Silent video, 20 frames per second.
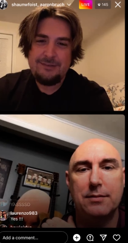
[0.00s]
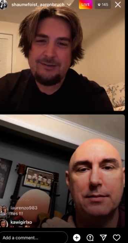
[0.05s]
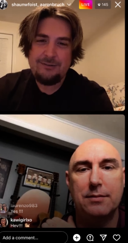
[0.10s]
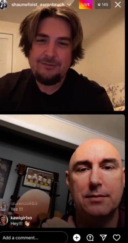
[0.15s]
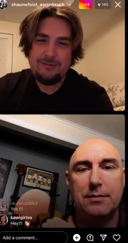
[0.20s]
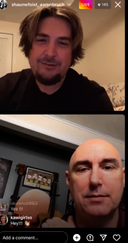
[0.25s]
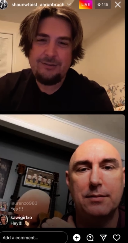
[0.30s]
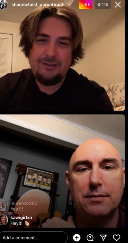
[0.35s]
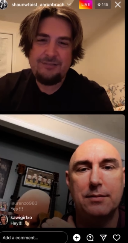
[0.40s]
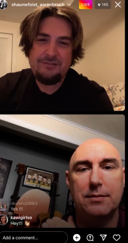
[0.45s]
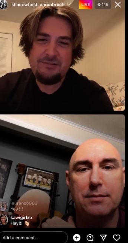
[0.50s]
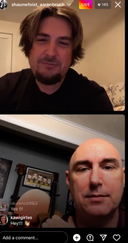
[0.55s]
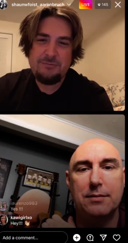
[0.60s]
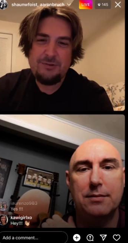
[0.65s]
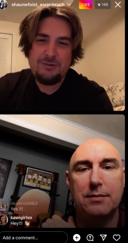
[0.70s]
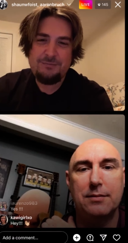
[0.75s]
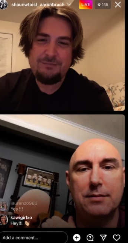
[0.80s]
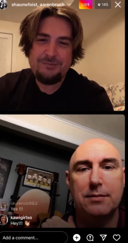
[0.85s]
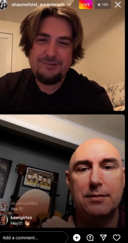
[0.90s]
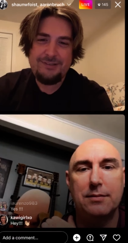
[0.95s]
Speaker 1: I only live in
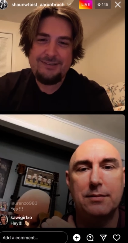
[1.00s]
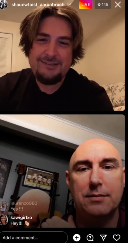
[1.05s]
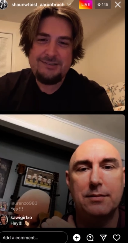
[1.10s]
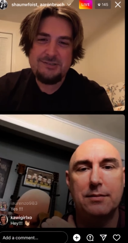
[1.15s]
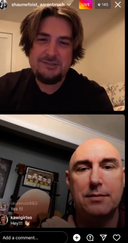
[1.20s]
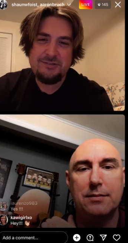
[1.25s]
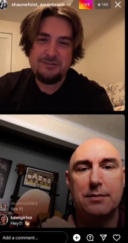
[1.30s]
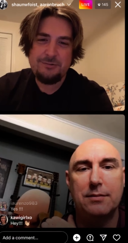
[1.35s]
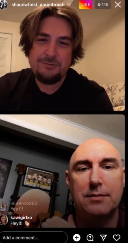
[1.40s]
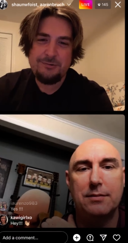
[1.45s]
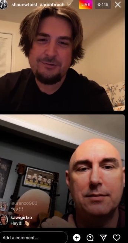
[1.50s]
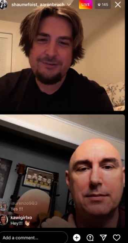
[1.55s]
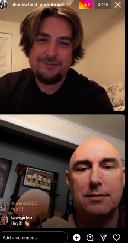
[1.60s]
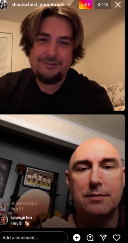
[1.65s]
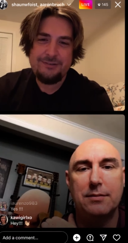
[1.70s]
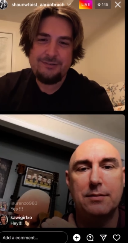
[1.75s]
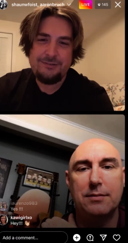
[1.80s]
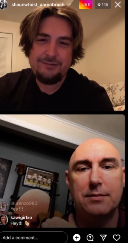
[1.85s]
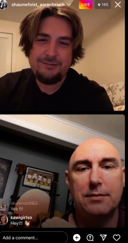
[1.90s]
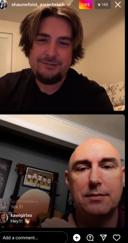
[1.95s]
one place,
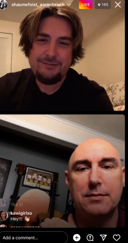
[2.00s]
dork.